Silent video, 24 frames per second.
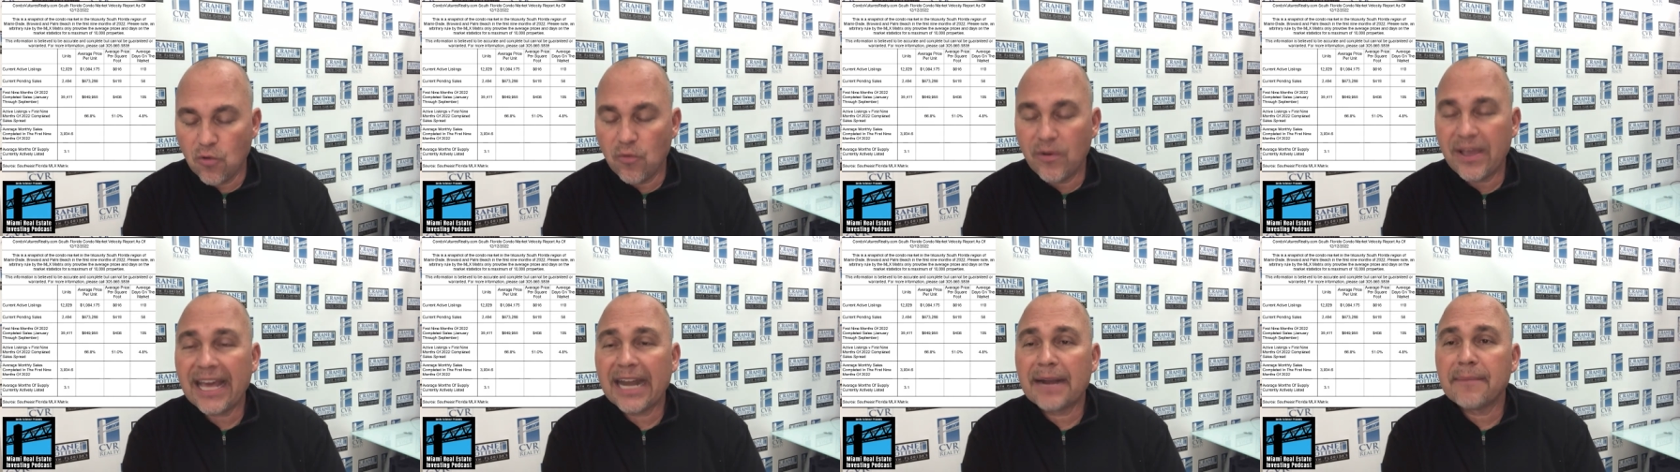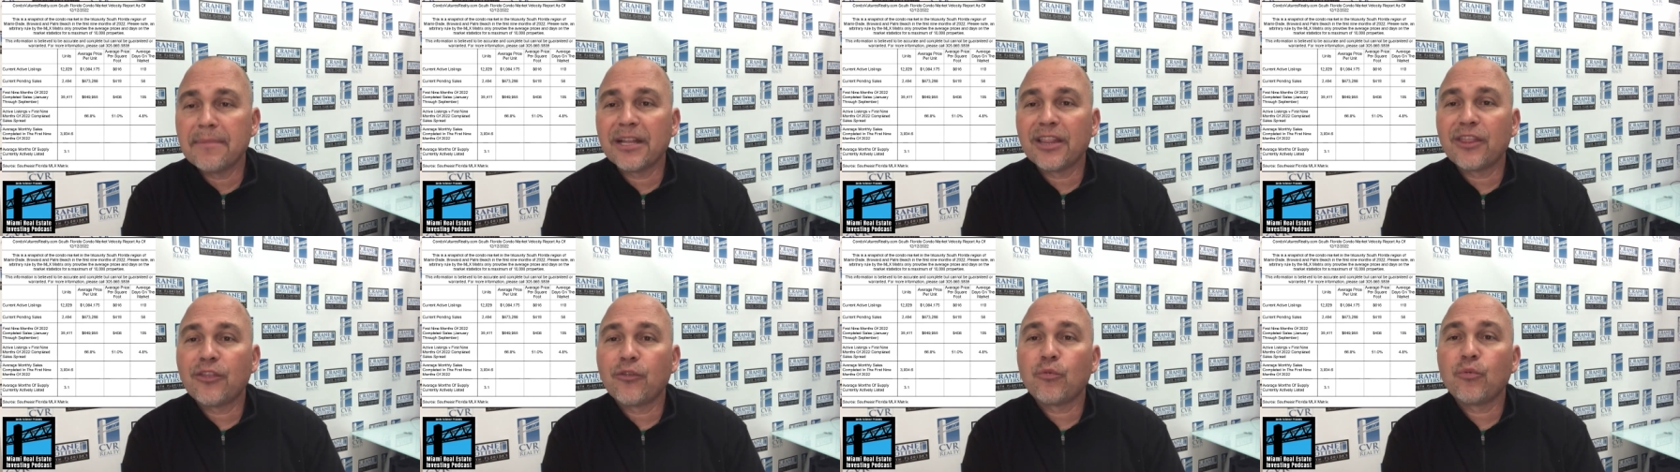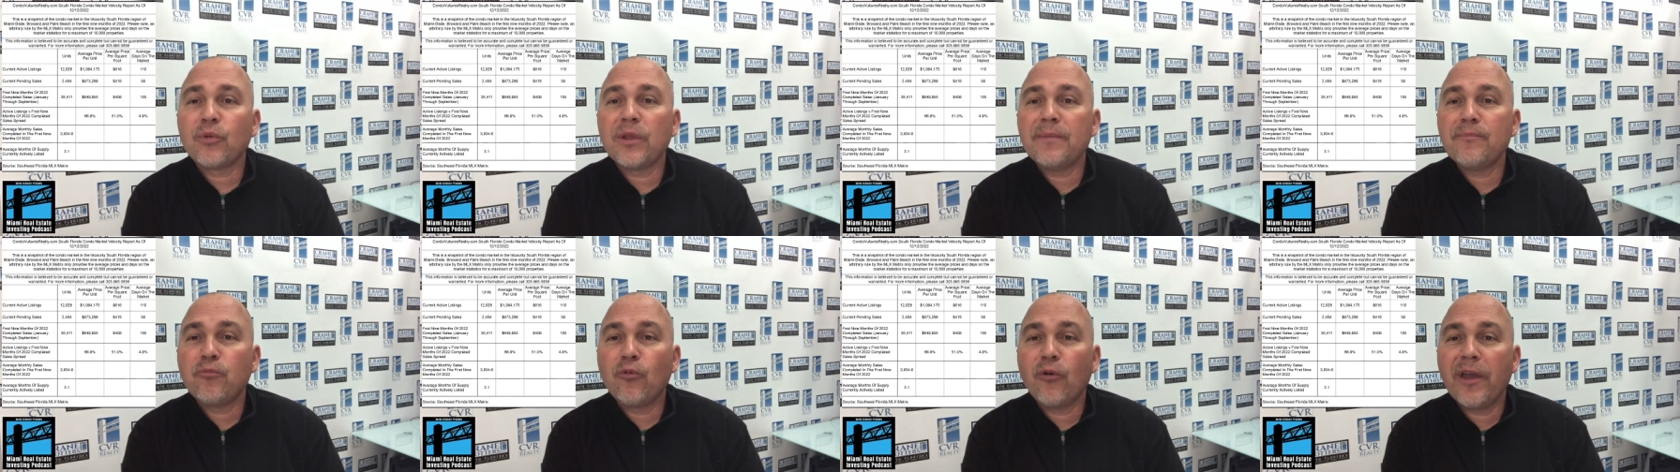we got about
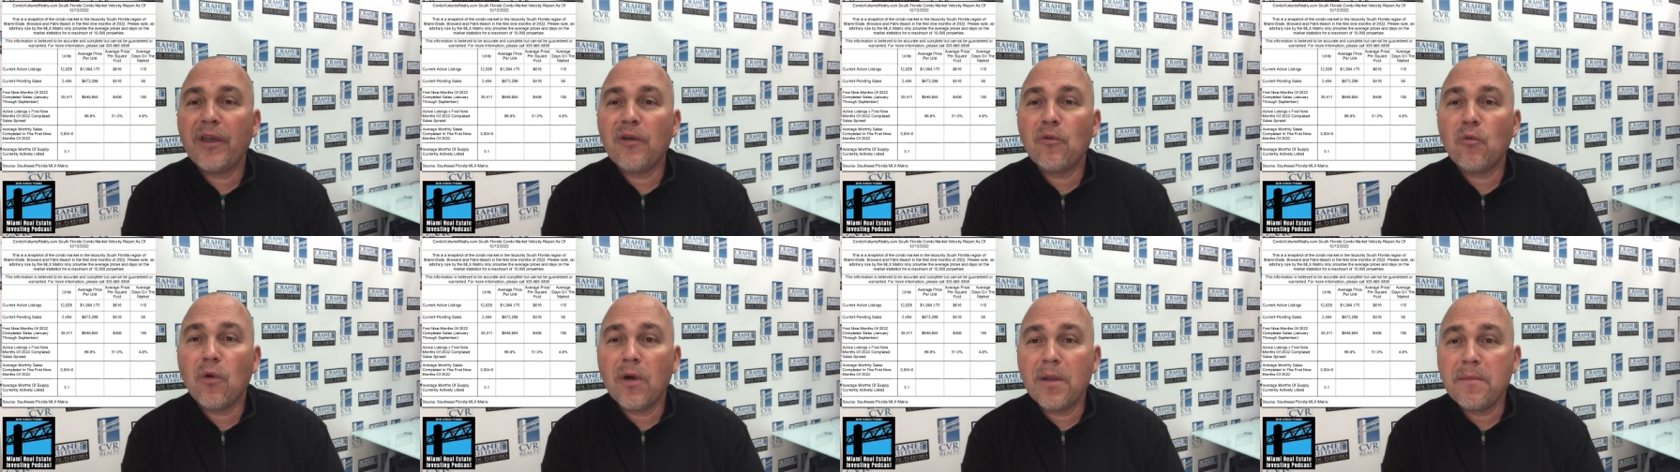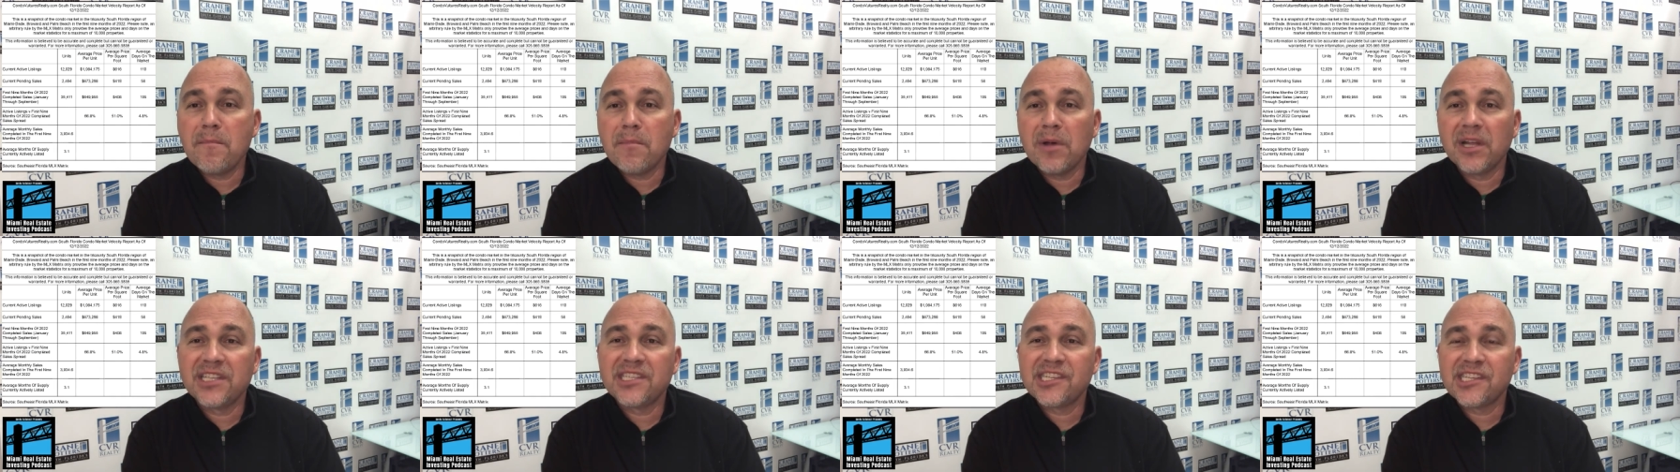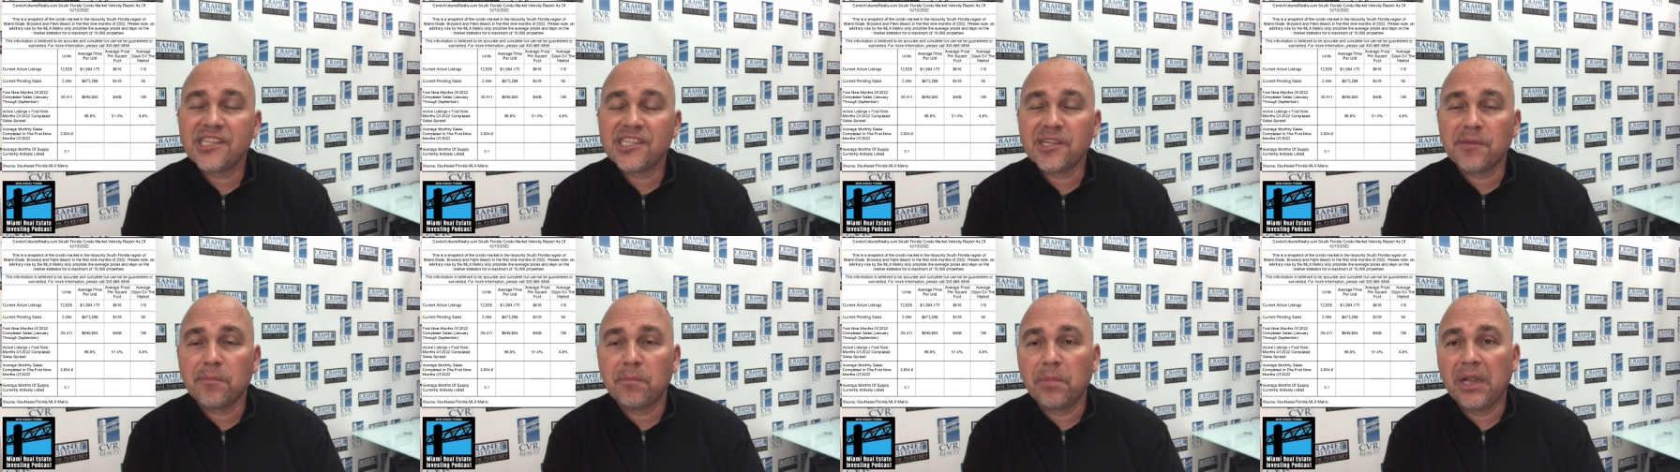3.1 months
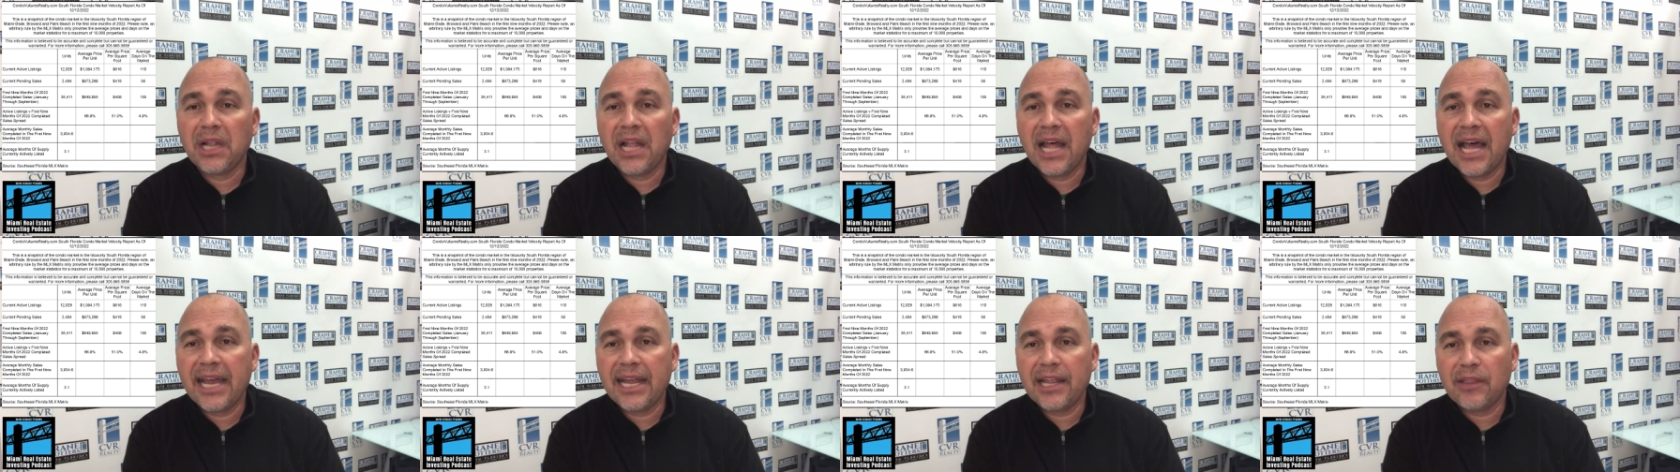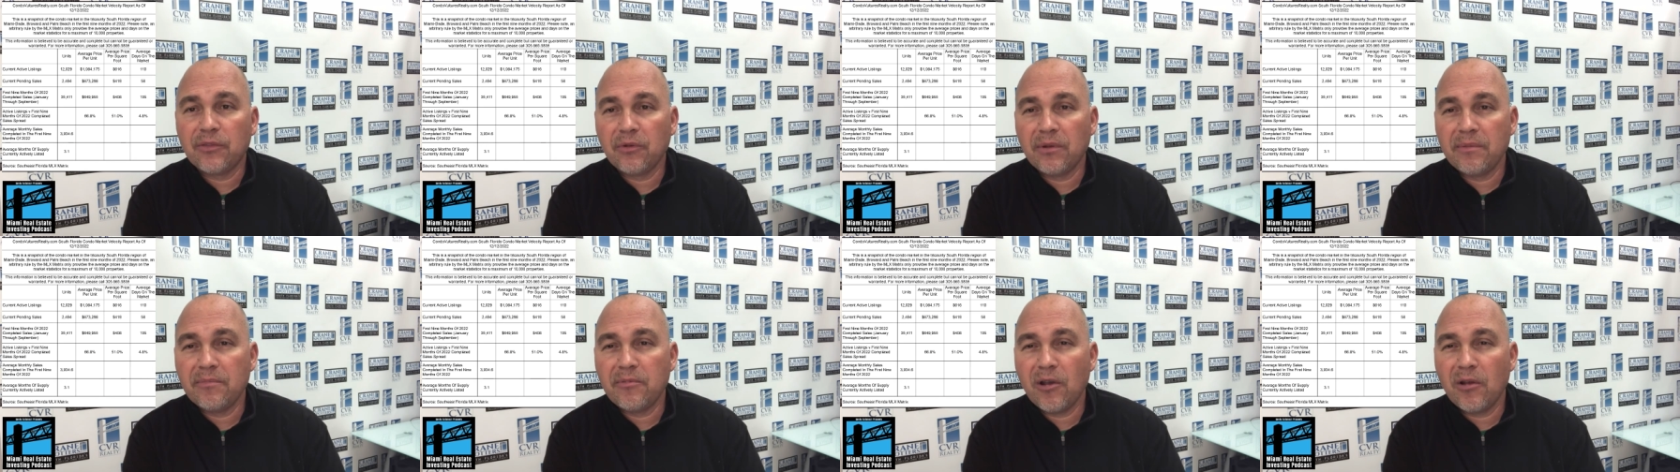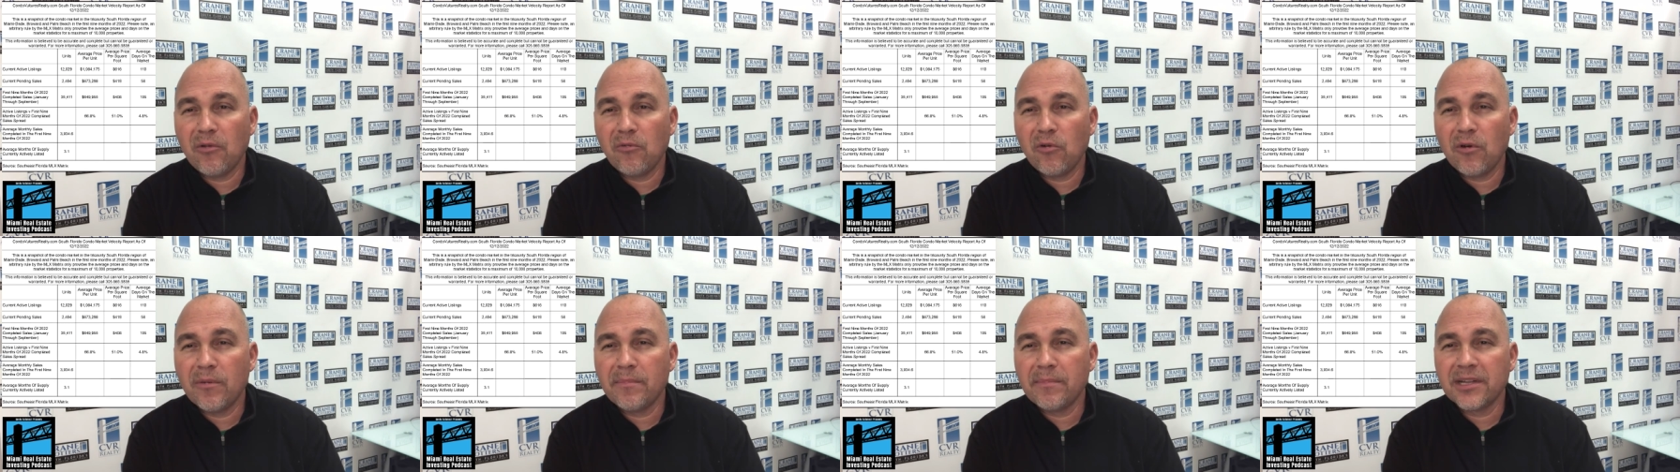of supply,
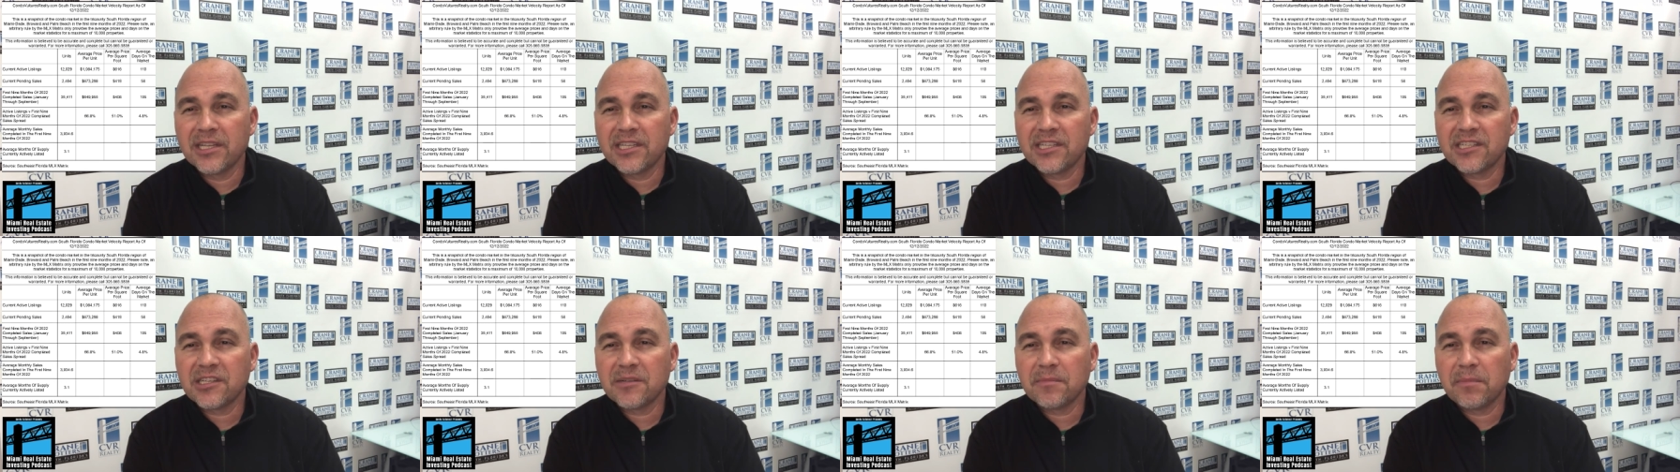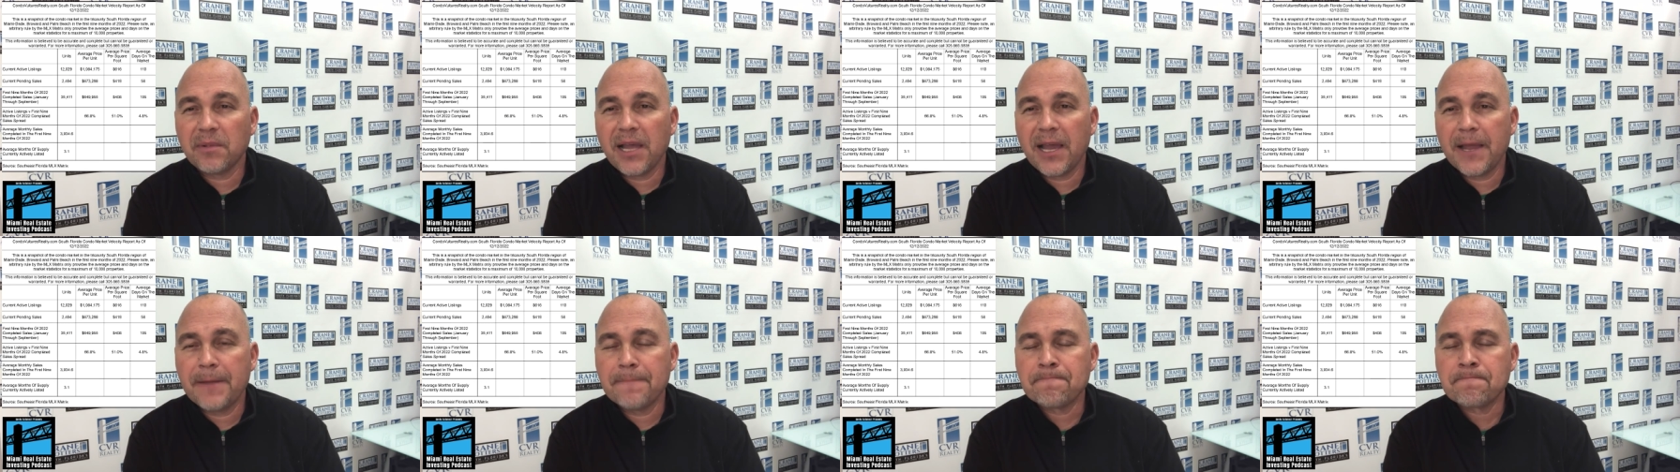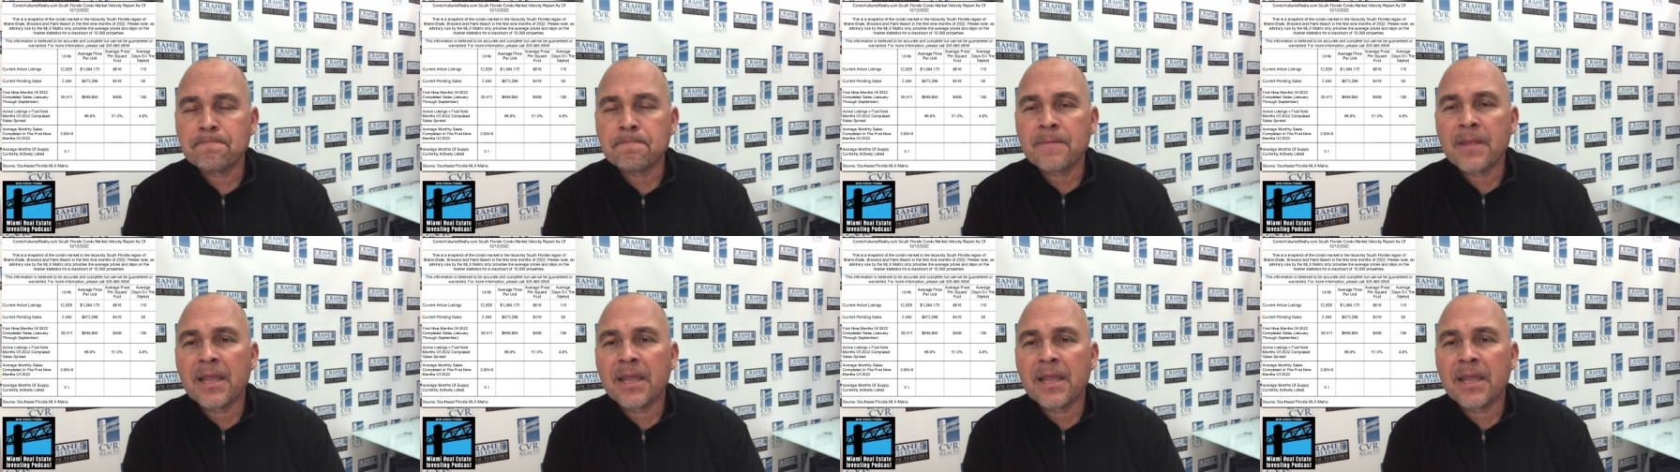3.1 months of supply.